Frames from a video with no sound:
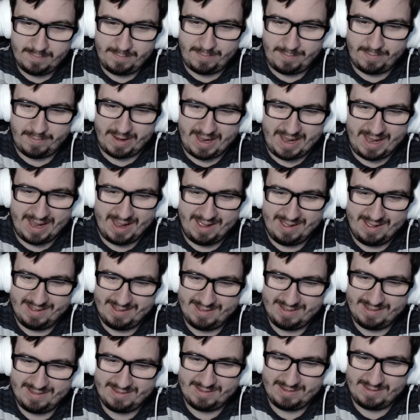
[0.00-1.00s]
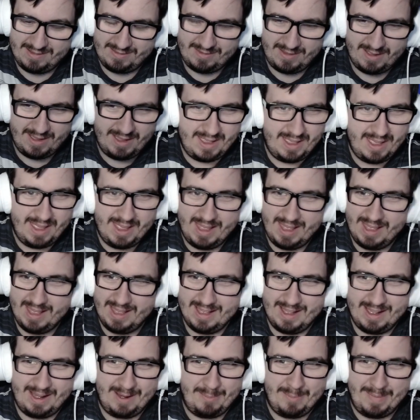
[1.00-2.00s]
Freya.
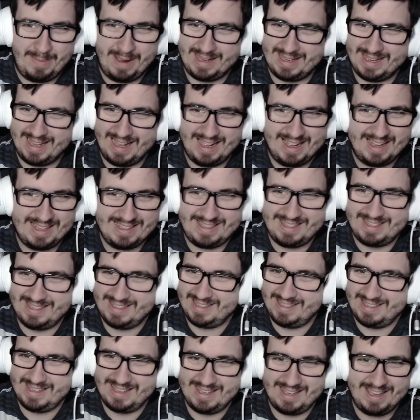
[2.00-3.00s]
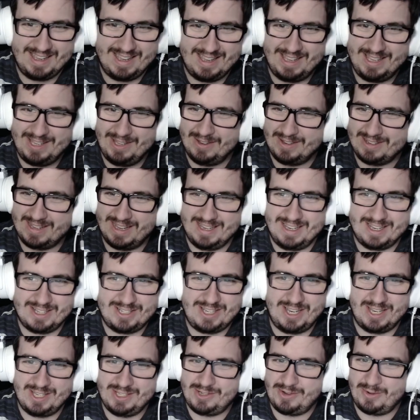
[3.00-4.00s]
Oh my god. You're gonna
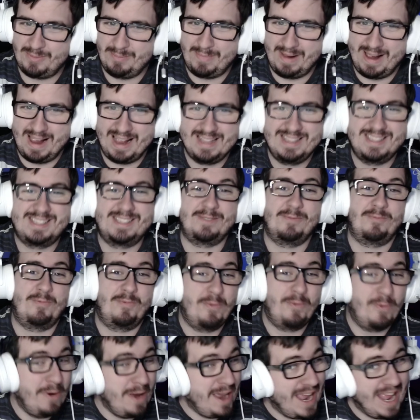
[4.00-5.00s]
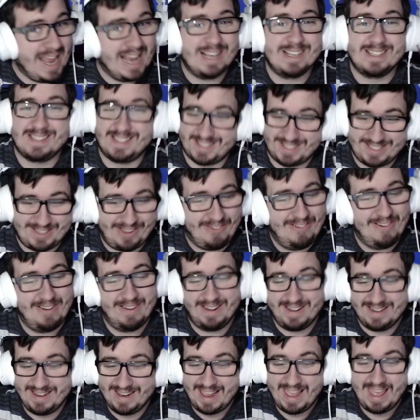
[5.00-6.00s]
change your mind's real
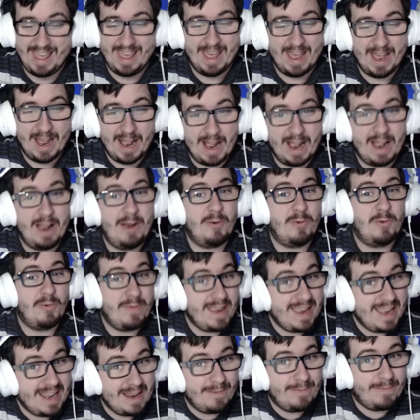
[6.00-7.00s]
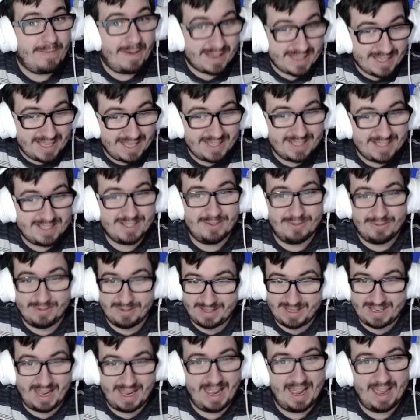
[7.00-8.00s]
sword. A real fucking sword,
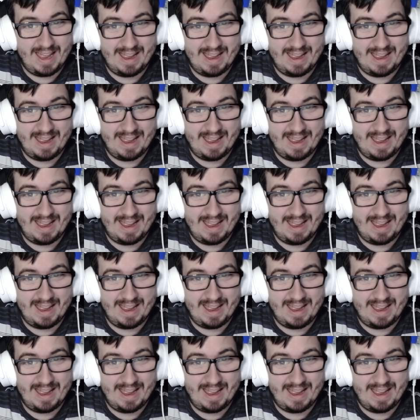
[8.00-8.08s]
yeah.